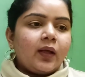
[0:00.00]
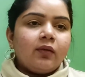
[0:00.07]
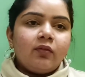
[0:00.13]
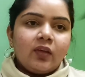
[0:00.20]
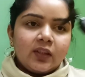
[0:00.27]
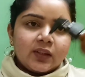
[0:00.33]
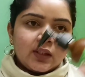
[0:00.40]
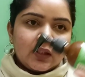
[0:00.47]

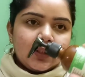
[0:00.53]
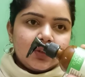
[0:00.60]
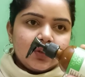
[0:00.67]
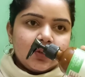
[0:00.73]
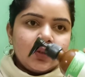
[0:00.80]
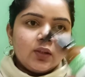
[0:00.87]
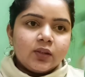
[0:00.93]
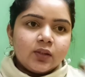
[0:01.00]
face
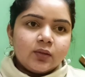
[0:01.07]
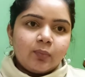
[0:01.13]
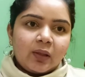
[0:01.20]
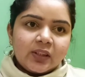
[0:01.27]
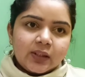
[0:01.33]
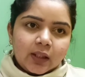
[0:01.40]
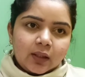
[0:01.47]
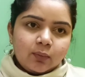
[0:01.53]
cleanser. This is my
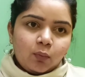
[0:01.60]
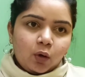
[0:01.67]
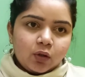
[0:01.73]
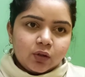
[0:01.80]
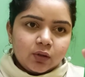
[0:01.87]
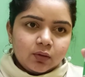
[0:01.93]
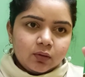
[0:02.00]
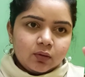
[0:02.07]
second
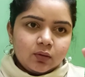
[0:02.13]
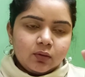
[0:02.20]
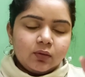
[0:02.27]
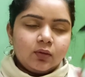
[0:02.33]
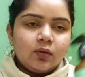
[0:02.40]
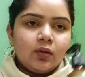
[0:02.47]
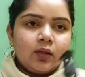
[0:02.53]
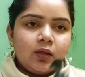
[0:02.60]
bottle
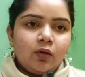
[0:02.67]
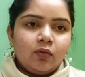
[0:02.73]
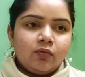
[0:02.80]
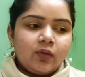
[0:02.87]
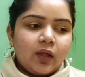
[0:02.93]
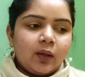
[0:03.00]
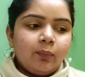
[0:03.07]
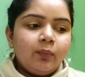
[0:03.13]
of
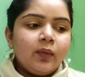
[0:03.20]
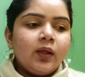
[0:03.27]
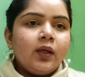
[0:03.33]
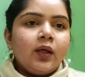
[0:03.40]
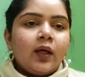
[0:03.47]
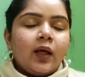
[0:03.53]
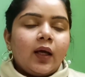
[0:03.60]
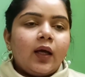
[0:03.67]
them,
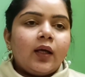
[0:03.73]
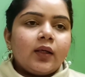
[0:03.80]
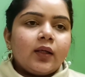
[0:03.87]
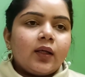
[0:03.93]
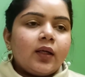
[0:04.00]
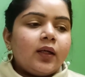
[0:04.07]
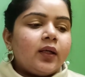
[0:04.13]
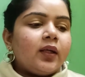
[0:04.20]
and
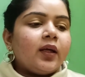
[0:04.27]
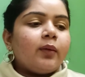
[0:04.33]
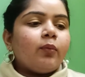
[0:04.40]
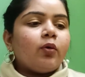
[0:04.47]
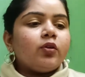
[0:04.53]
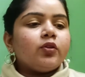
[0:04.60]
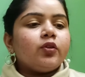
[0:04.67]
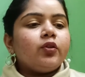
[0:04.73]
currently I'm
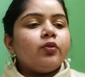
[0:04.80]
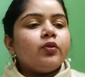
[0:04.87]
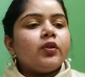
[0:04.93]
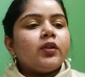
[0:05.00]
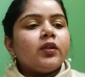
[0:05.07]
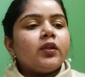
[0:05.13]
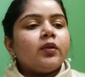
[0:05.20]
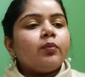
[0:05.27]
also
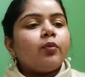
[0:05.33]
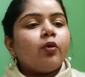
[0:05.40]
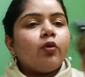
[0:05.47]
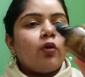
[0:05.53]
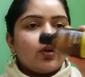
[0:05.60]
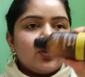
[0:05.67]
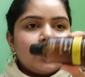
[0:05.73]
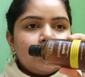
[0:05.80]
using their
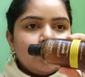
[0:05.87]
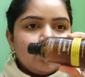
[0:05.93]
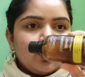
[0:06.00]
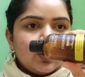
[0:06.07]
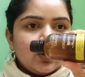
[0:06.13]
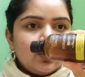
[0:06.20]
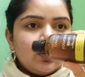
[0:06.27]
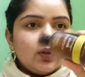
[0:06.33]
Prology
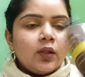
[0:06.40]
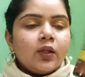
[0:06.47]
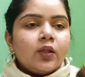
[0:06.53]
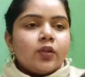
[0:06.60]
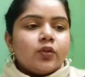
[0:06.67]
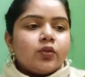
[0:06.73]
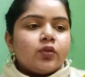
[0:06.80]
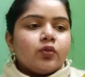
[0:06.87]
toner.
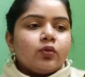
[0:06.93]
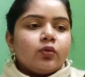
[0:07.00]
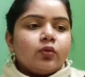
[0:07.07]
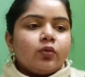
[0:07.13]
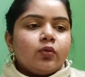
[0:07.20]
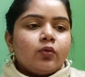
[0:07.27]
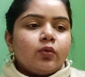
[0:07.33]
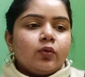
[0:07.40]

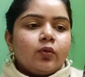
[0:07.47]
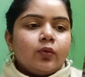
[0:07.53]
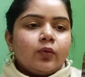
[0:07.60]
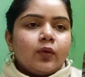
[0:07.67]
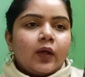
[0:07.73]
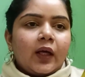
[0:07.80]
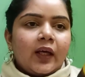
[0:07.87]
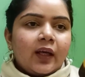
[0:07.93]
So
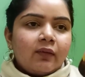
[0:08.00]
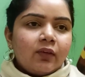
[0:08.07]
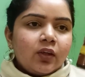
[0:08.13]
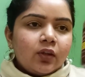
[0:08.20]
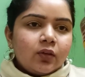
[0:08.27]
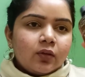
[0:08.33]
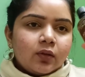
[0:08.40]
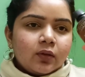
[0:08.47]
I
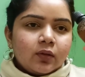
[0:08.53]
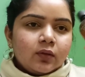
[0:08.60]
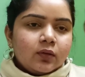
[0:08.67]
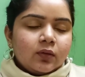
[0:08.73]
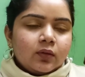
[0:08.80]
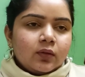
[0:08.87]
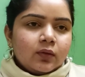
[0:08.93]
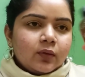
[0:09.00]
haven't
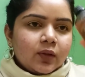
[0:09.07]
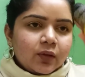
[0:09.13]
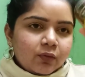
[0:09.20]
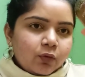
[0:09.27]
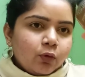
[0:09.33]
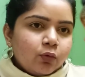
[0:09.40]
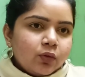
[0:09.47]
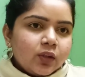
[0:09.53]

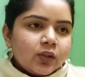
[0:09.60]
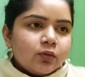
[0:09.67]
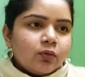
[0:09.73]
reviewed this